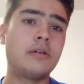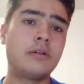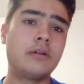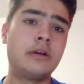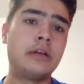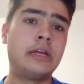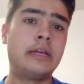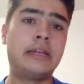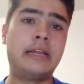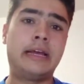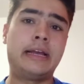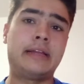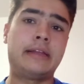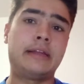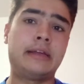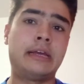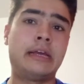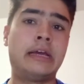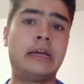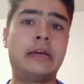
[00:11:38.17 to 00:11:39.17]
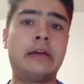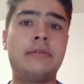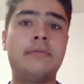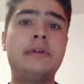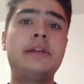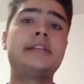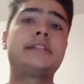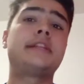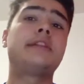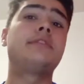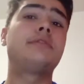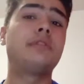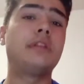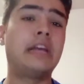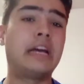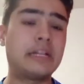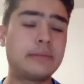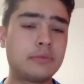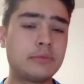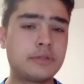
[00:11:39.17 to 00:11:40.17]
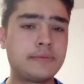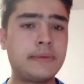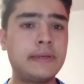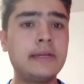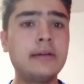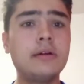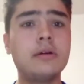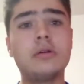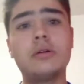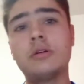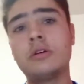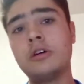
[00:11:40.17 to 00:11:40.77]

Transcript: released into the atmosphere,